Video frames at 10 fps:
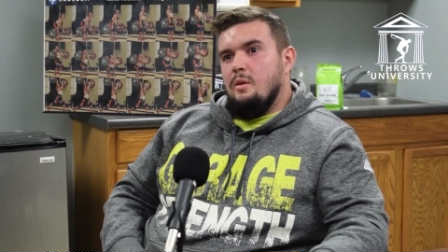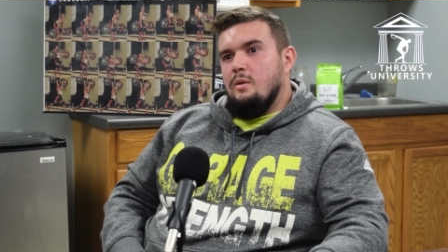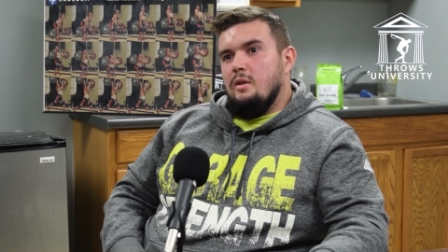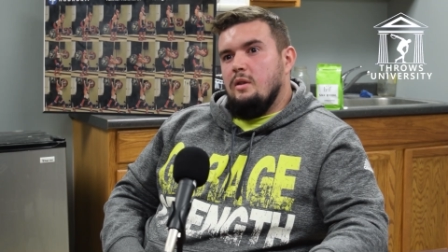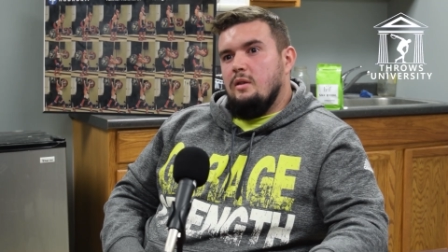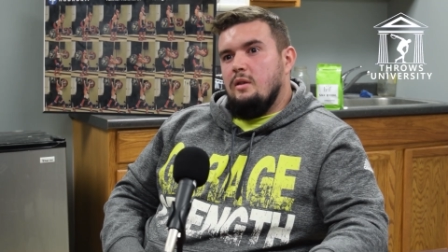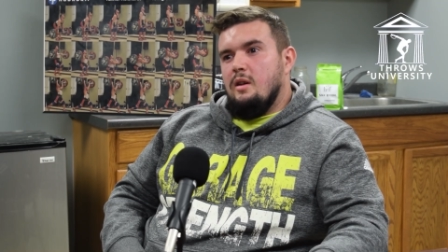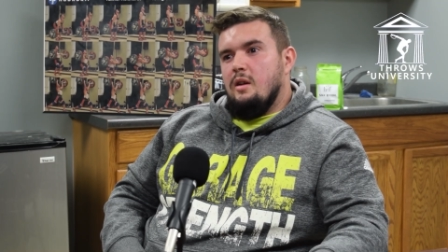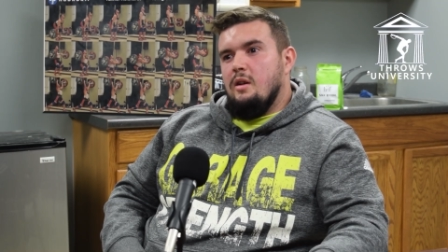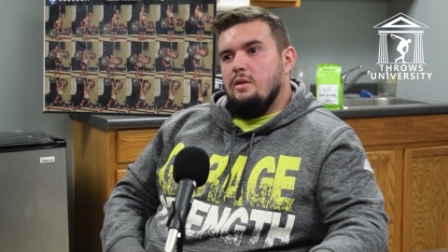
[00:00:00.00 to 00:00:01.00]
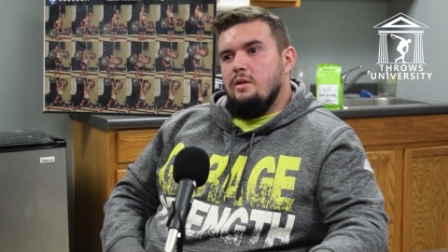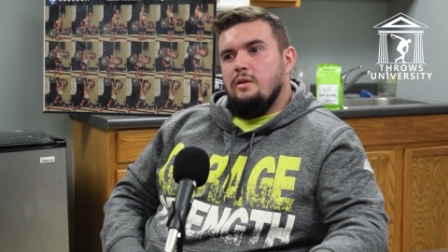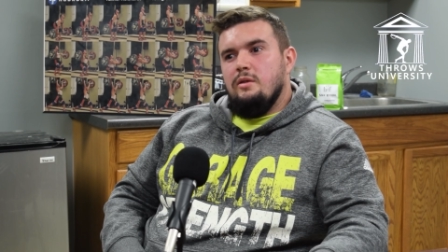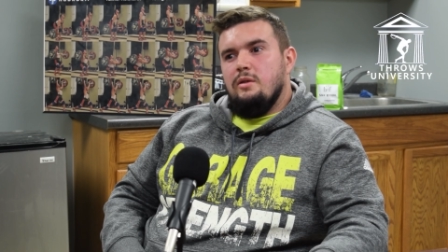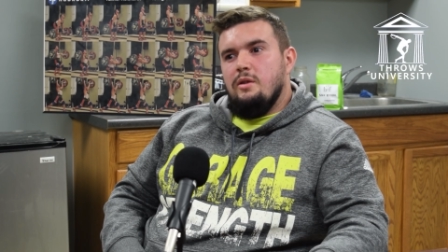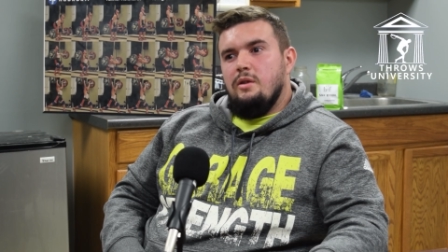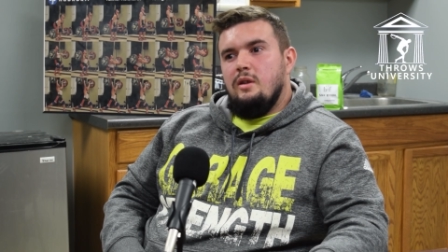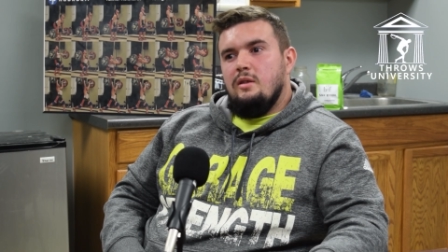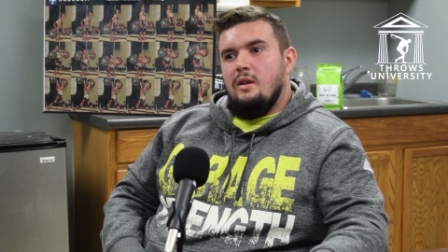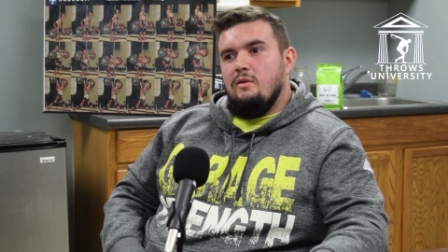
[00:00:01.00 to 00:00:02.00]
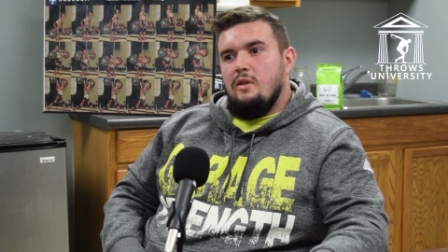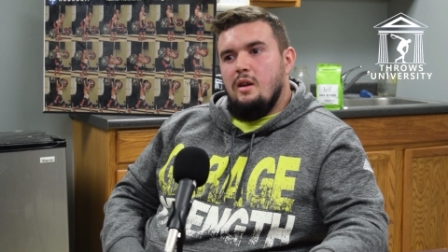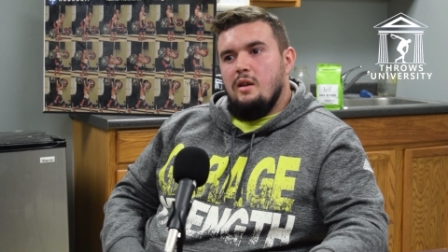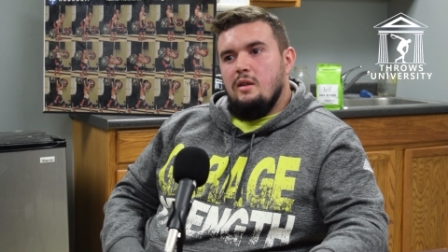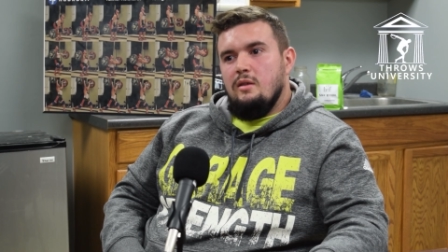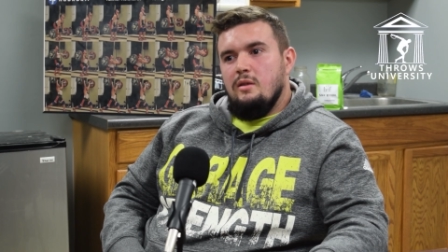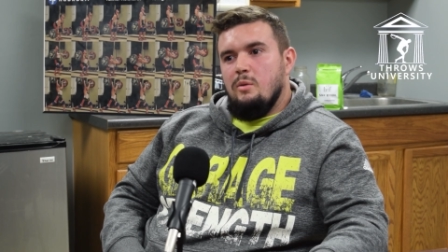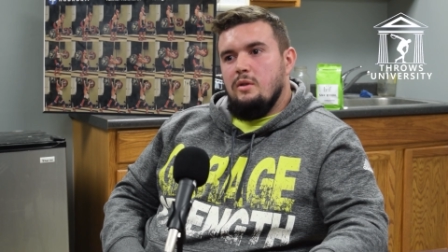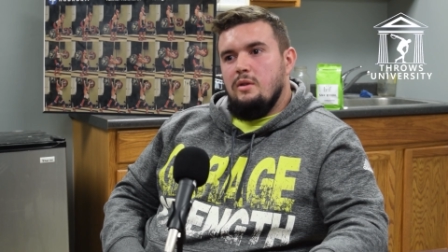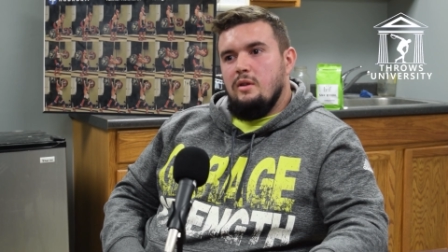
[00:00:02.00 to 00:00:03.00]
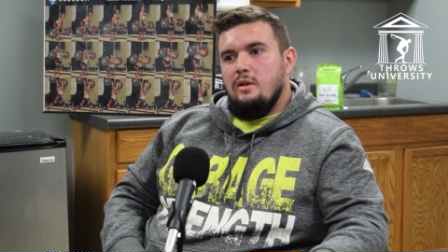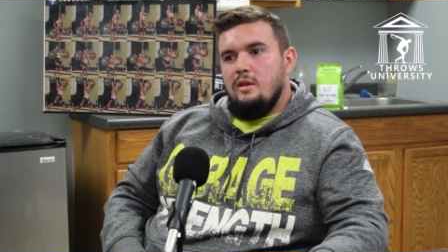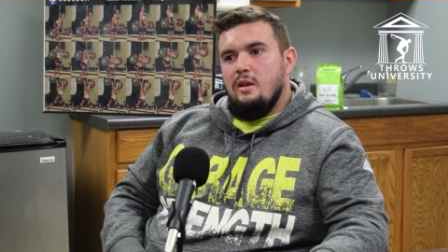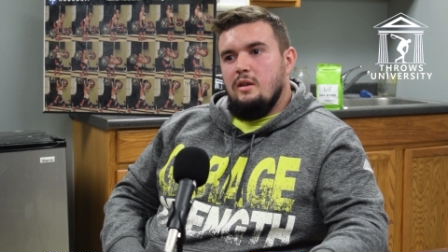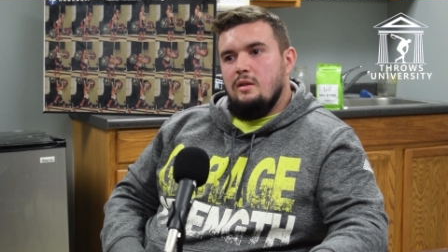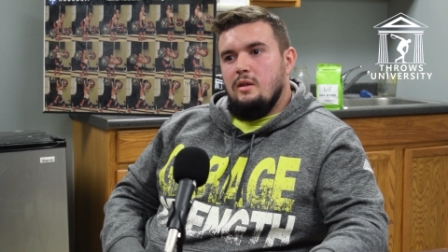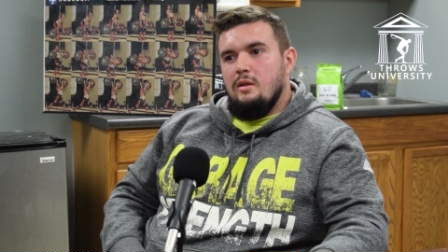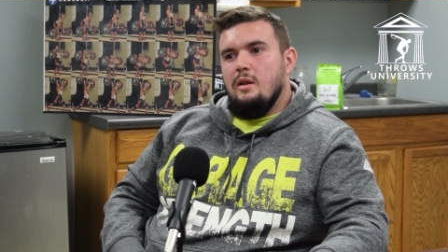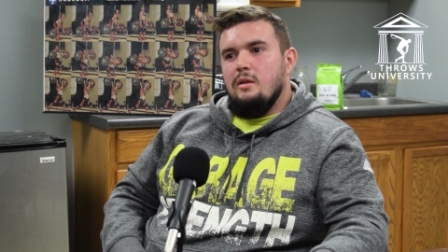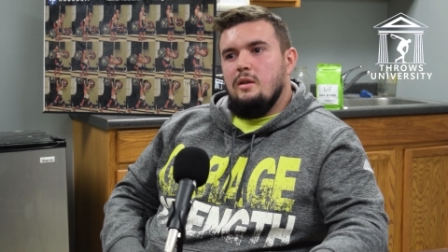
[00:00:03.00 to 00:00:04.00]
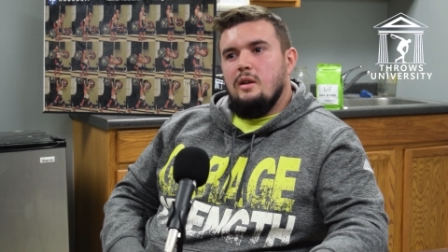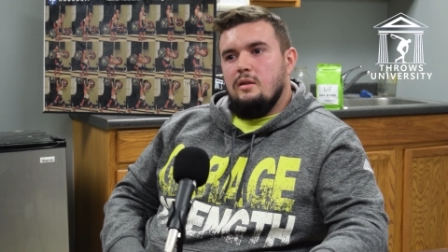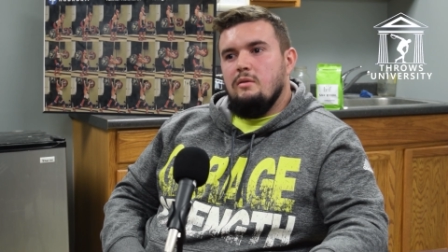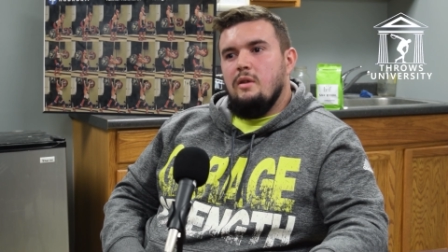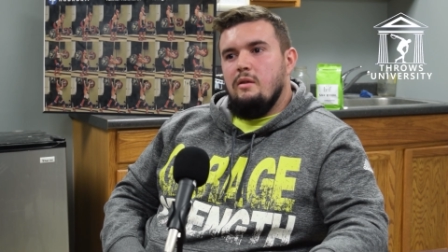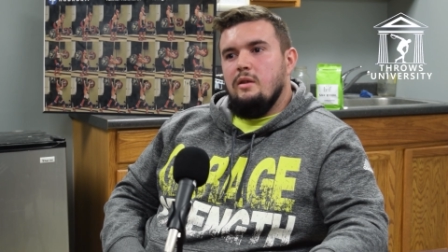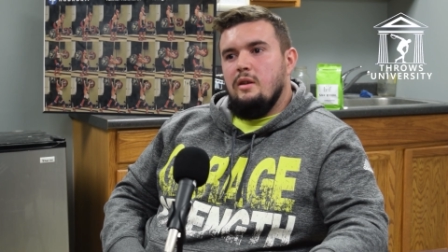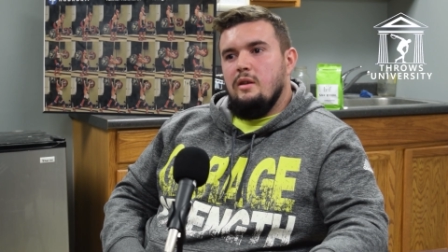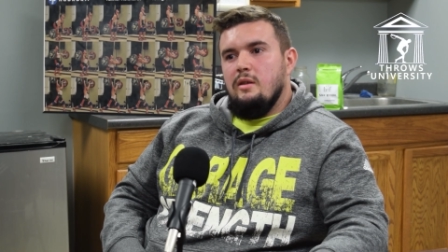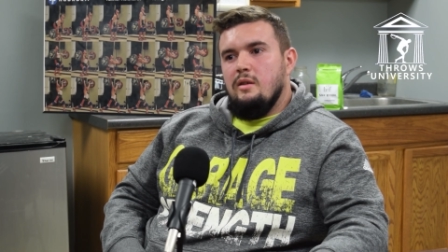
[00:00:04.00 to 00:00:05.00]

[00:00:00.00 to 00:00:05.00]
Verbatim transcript: It was like 137k. Oh, that's 300. Yeah, was like right around there.